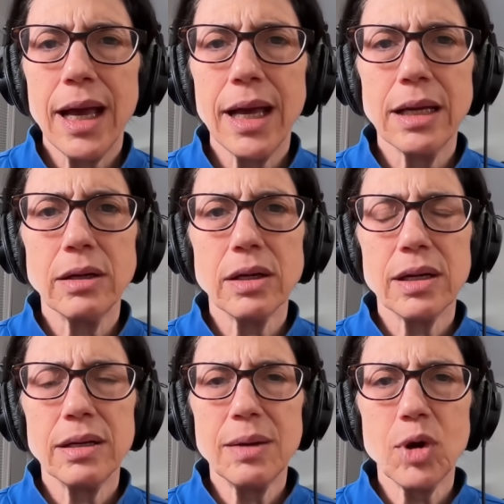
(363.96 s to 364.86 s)
And
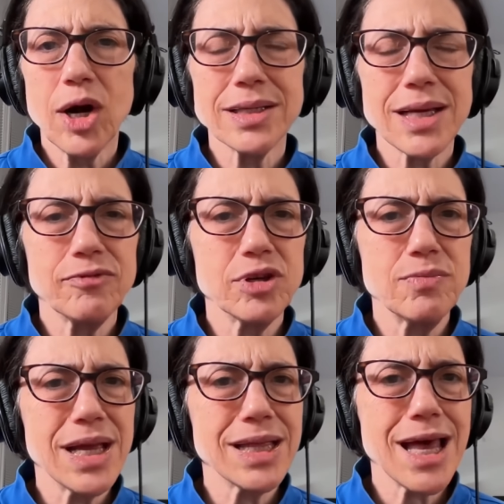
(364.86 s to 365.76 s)
Democrats have to
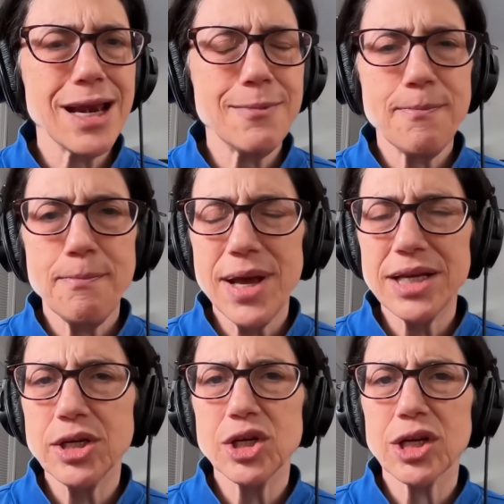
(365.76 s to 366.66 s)
make that
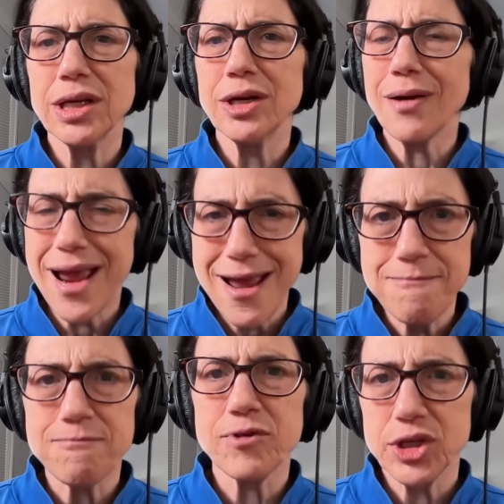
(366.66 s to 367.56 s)
message clear
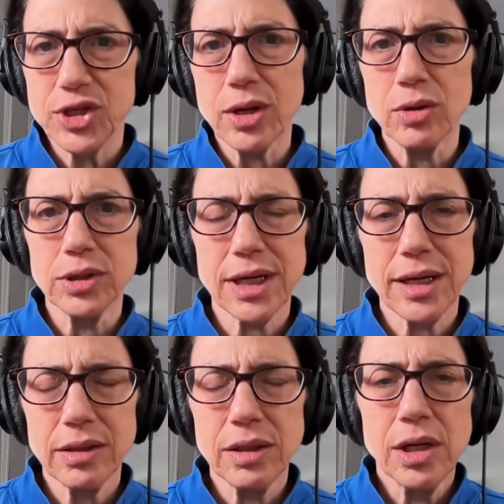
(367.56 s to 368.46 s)
every single
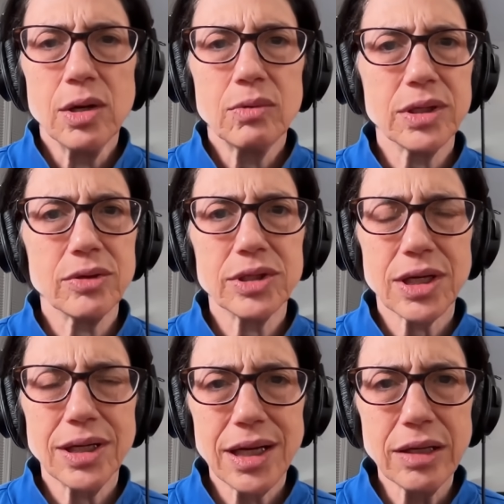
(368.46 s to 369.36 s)
day, whether it's
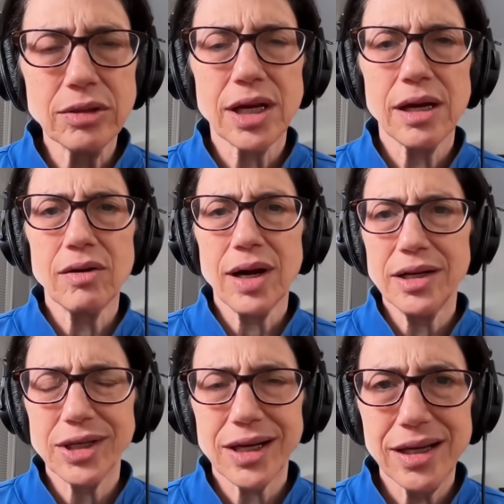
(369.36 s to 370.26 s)
on healthcare,
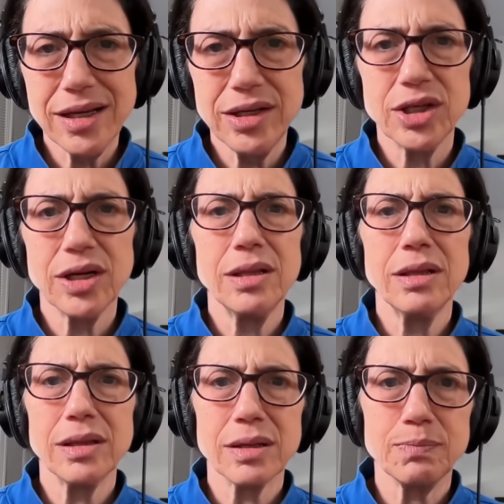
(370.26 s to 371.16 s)
education,
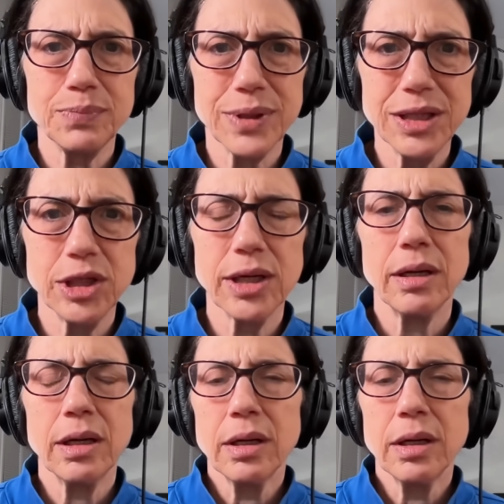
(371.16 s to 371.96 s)
the budget,